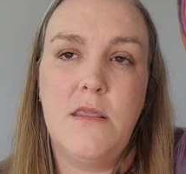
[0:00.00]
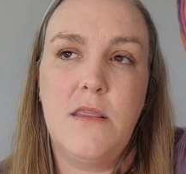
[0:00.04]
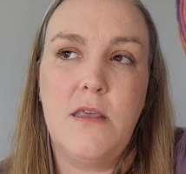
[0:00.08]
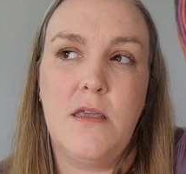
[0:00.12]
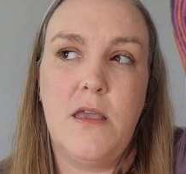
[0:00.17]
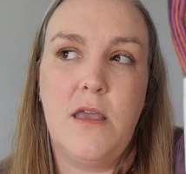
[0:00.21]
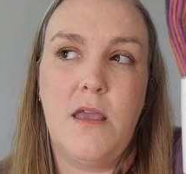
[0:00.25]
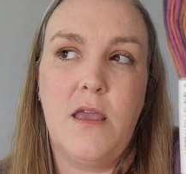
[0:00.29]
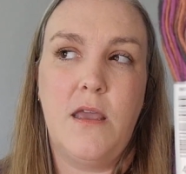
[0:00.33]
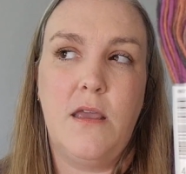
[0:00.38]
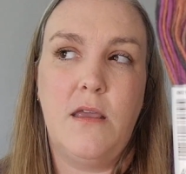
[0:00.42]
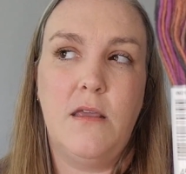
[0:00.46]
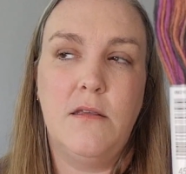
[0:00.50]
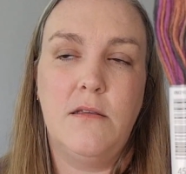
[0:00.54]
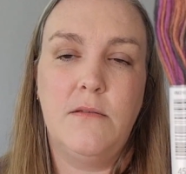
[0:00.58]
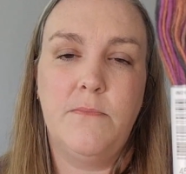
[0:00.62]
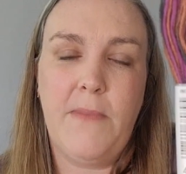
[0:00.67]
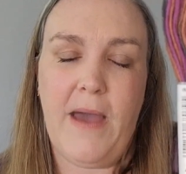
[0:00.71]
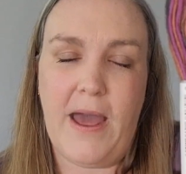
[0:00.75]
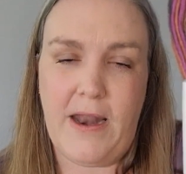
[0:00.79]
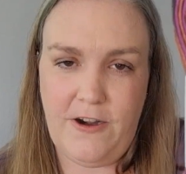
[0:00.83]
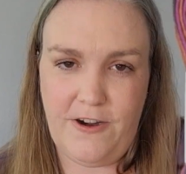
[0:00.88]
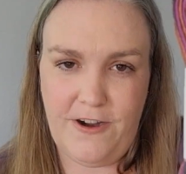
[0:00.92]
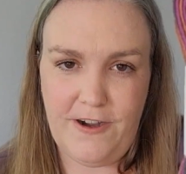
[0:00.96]
the
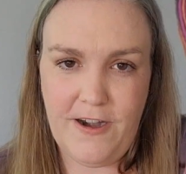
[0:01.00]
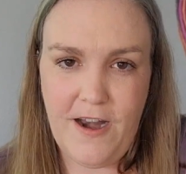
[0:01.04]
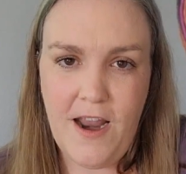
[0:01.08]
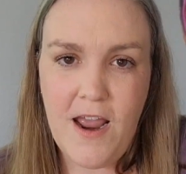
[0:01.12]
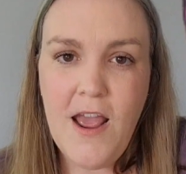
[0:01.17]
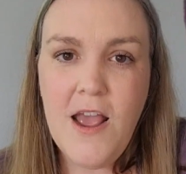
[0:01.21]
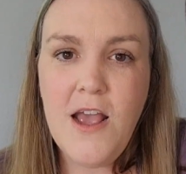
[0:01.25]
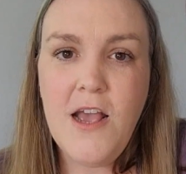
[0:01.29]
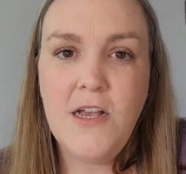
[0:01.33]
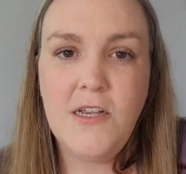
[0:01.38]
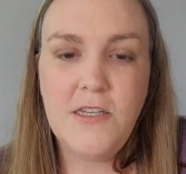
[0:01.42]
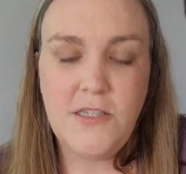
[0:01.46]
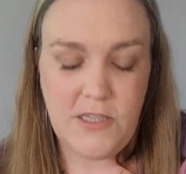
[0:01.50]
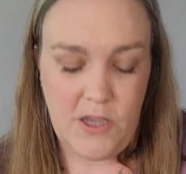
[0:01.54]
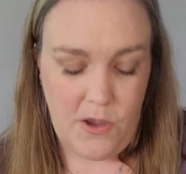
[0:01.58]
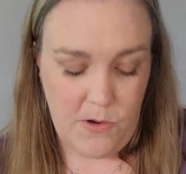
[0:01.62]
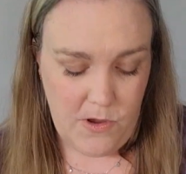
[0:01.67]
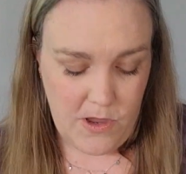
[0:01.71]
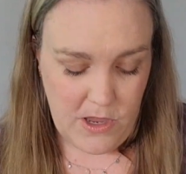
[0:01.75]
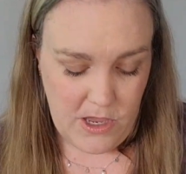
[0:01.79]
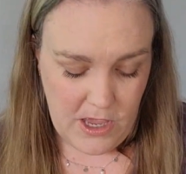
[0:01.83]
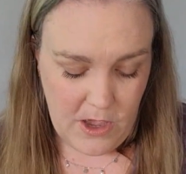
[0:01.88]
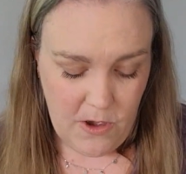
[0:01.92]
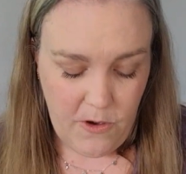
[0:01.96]
pattern.
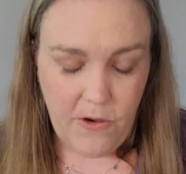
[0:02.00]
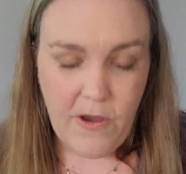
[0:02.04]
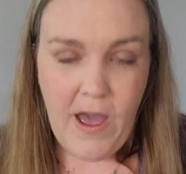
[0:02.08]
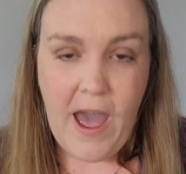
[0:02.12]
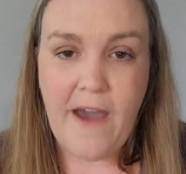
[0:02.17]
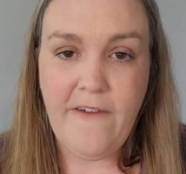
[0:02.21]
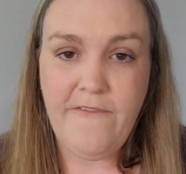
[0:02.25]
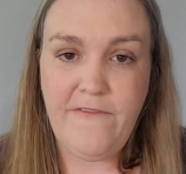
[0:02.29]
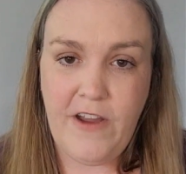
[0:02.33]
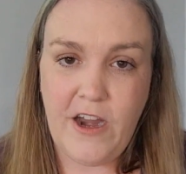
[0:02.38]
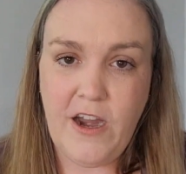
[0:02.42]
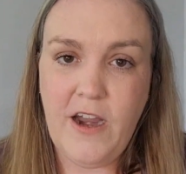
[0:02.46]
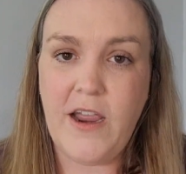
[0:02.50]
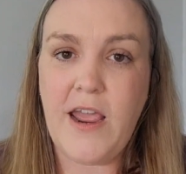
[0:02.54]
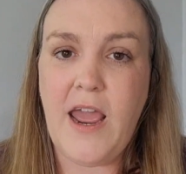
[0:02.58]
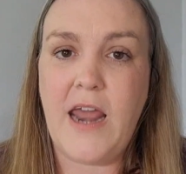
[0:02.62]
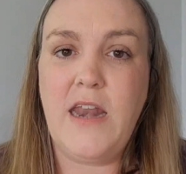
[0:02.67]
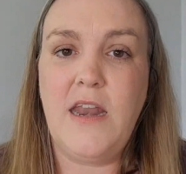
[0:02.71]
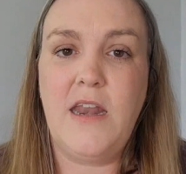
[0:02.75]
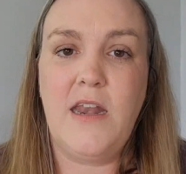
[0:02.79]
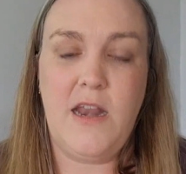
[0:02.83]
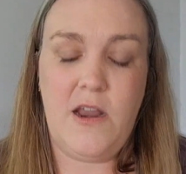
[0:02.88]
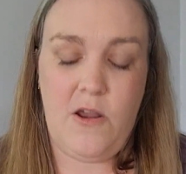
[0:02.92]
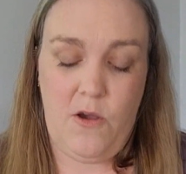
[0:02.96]
So you'll have
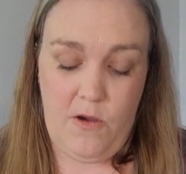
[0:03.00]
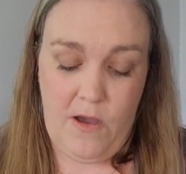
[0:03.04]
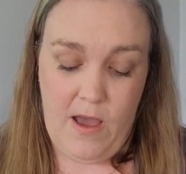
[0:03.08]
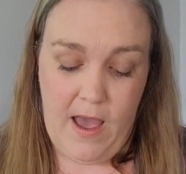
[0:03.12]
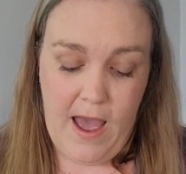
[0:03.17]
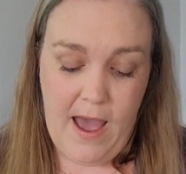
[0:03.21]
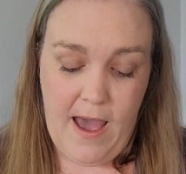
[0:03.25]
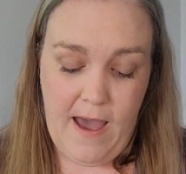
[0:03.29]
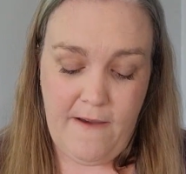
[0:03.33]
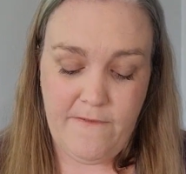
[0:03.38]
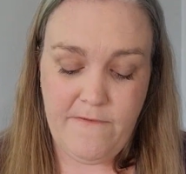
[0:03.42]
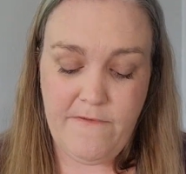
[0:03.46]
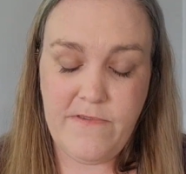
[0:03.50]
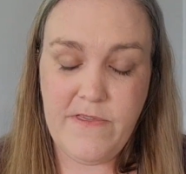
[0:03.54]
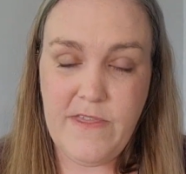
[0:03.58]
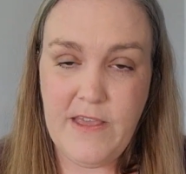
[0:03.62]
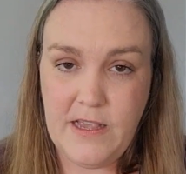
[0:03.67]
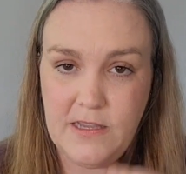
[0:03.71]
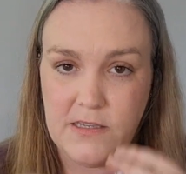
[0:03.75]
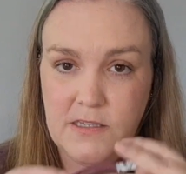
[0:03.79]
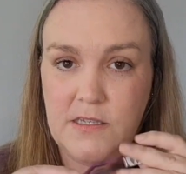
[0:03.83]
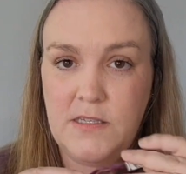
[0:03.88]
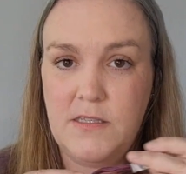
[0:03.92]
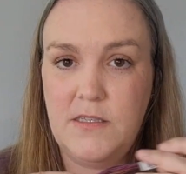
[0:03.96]
variegated, and it'll have
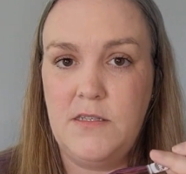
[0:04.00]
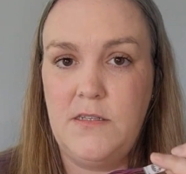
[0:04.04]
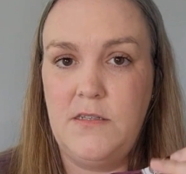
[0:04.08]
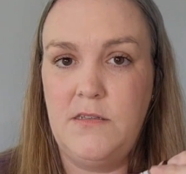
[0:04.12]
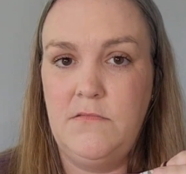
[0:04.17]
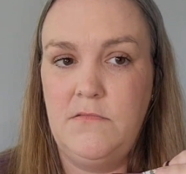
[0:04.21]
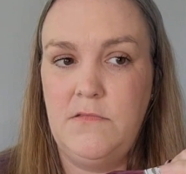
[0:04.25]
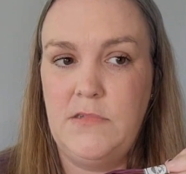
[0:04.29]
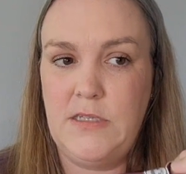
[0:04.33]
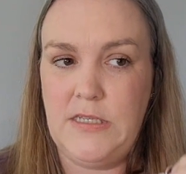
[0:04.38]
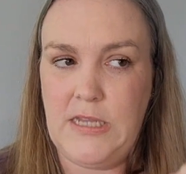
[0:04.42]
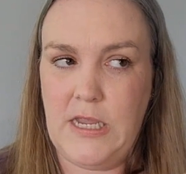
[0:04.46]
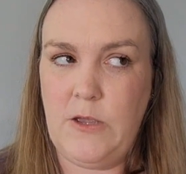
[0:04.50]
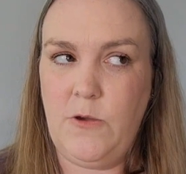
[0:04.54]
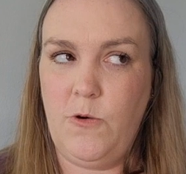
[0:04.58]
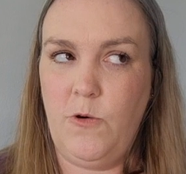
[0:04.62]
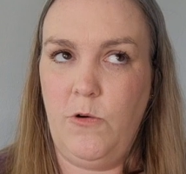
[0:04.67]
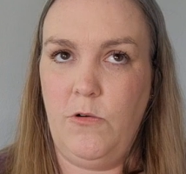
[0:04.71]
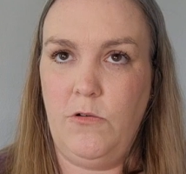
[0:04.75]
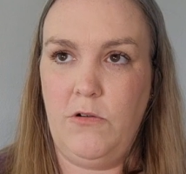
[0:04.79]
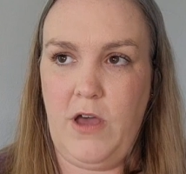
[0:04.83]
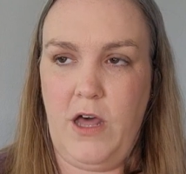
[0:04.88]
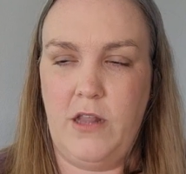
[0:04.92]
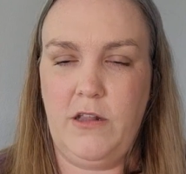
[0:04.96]
this
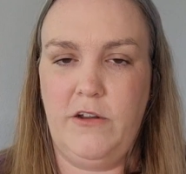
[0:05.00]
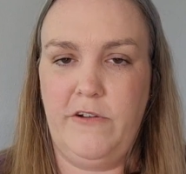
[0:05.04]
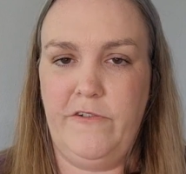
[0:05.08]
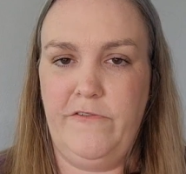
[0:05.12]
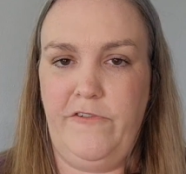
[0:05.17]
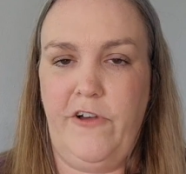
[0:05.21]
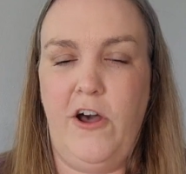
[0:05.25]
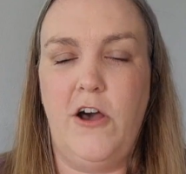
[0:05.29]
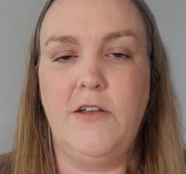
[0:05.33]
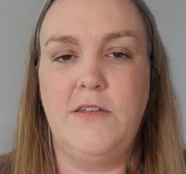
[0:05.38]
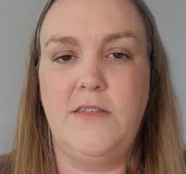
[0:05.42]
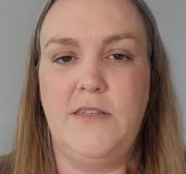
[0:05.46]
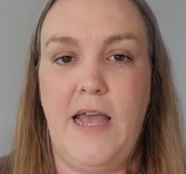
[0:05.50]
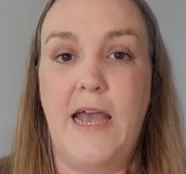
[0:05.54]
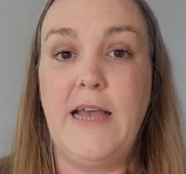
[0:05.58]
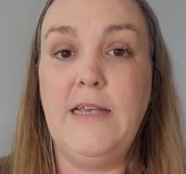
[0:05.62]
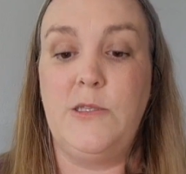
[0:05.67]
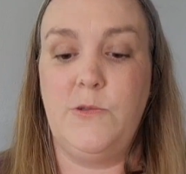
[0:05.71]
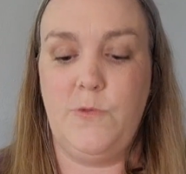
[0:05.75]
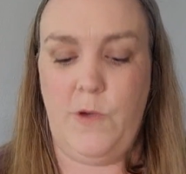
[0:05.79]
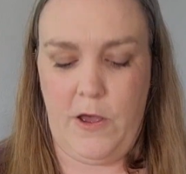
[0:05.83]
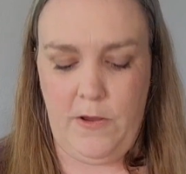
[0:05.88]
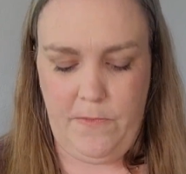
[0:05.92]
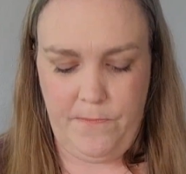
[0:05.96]
single color floss
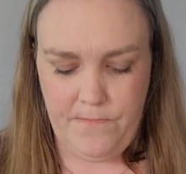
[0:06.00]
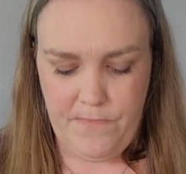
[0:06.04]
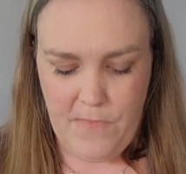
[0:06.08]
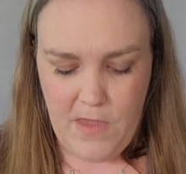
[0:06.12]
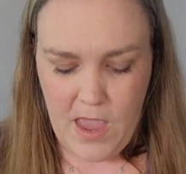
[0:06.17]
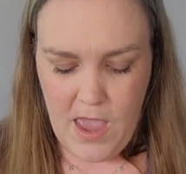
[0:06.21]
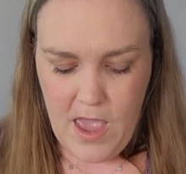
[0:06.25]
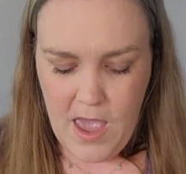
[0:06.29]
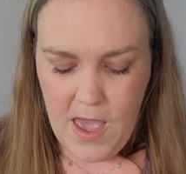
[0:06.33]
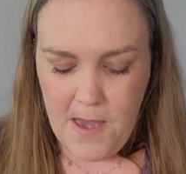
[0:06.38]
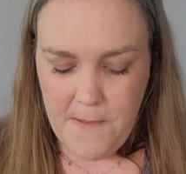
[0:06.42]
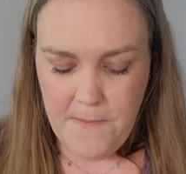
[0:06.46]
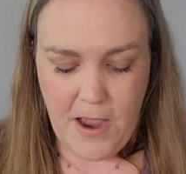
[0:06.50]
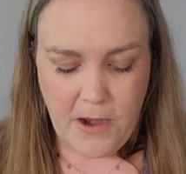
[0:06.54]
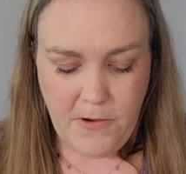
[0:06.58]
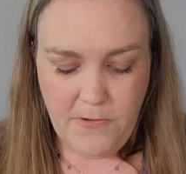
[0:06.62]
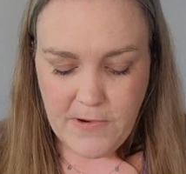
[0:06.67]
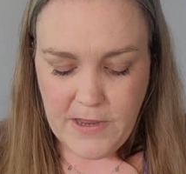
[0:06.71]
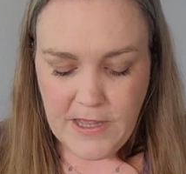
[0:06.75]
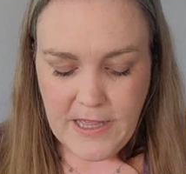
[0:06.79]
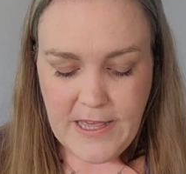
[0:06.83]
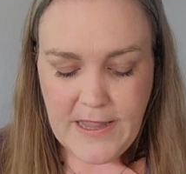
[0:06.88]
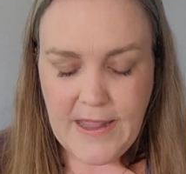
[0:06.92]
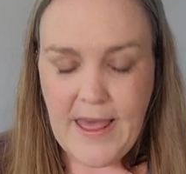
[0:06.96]
as well. But I
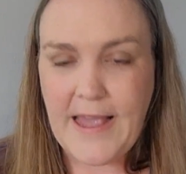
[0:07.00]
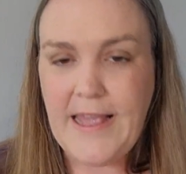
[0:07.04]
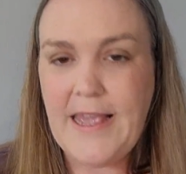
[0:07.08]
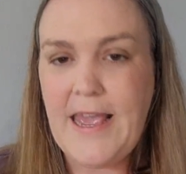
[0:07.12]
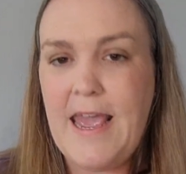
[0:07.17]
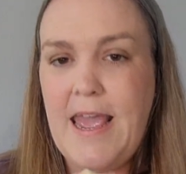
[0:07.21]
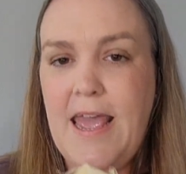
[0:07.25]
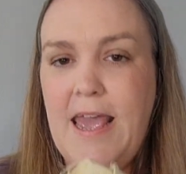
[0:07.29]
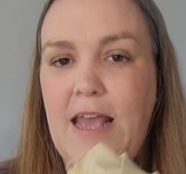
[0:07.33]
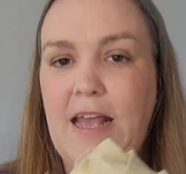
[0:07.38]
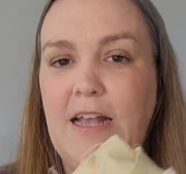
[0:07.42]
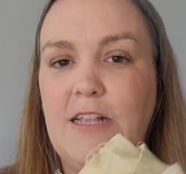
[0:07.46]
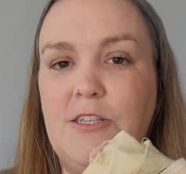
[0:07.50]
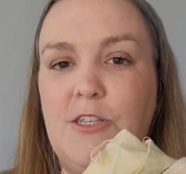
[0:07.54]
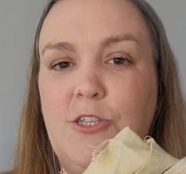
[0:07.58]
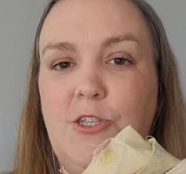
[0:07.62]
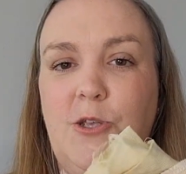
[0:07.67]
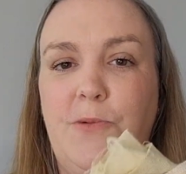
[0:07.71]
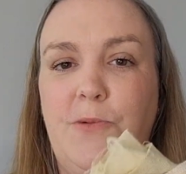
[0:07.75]
really like it. It's